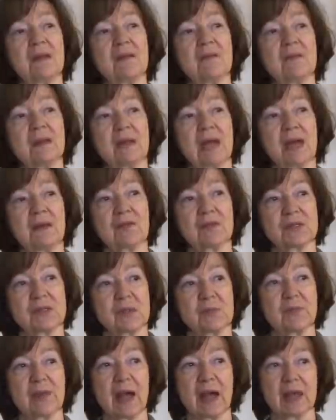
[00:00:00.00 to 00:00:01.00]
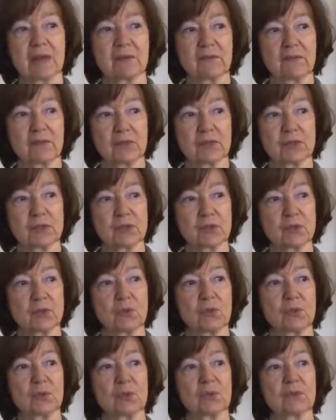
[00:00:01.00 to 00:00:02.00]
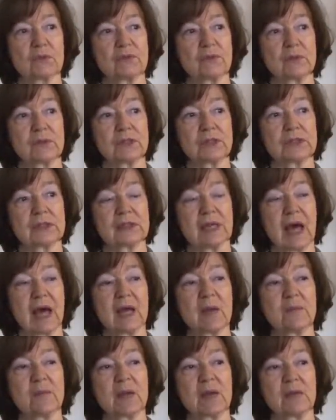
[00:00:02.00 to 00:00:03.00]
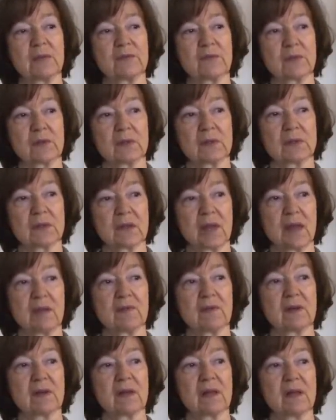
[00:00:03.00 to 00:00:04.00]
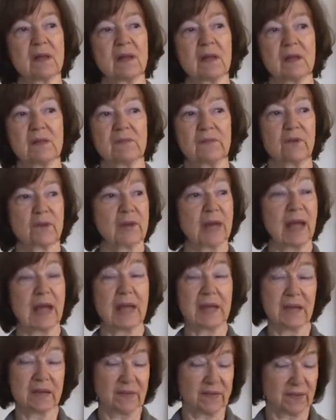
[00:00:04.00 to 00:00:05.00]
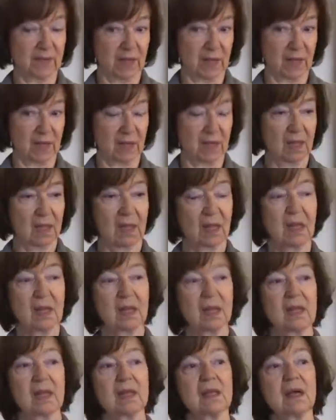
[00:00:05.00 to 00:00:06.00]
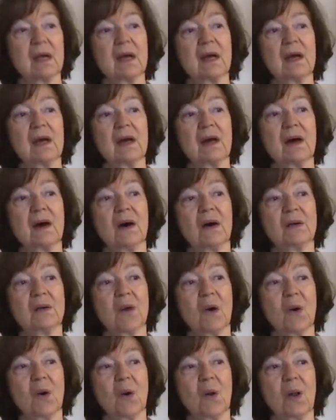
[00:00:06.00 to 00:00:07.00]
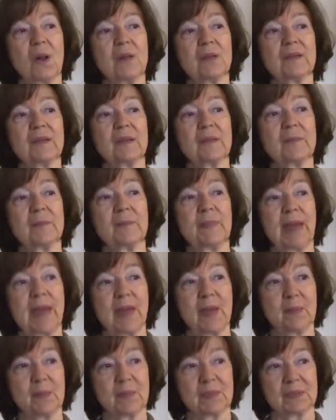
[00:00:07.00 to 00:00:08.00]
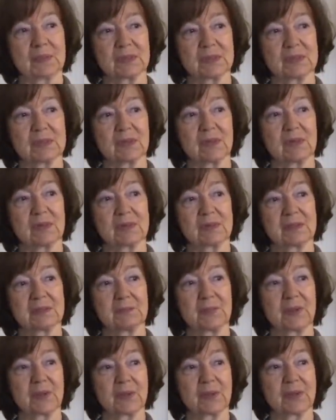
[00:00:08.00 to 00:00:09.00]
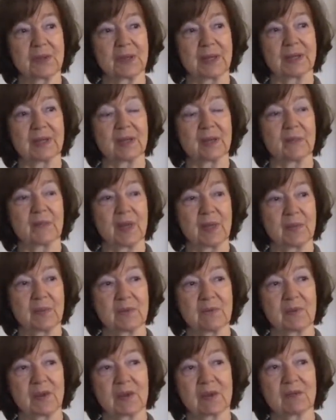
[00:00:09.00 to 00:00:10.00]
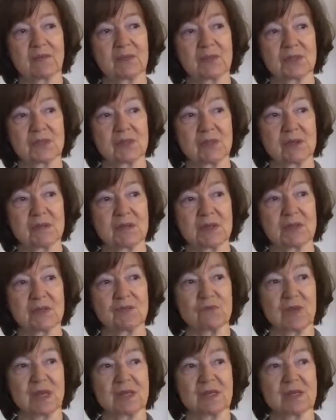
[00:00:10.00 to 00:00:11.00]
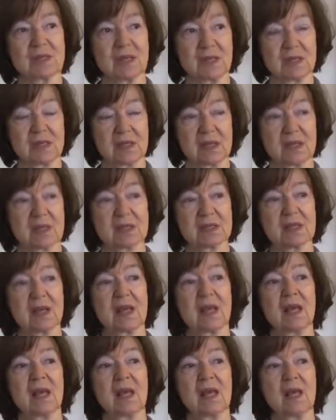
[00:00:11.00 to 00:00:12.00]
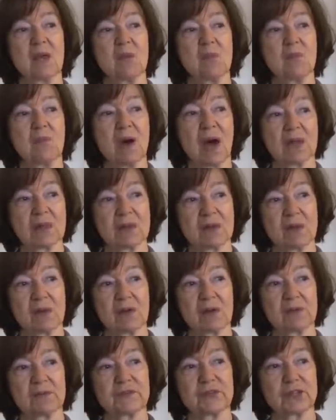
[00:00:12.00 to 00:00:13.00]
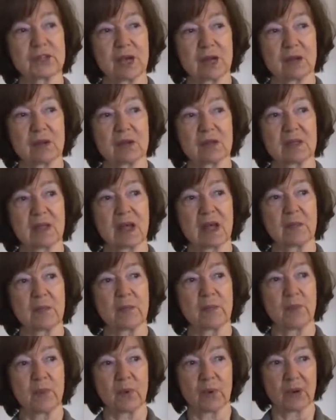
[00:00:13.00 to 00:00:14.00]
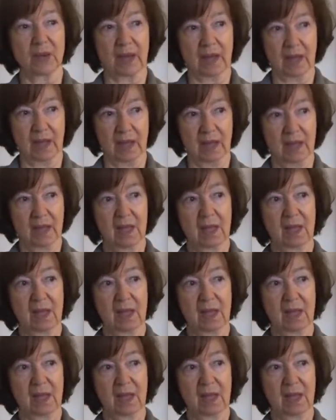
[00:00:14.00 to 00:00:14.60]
when I was applying for school, for stipend, for travel, for anything, on all the papers, all the bureaucratic paperwork was always one sentence. Mother of Charlotta Poche,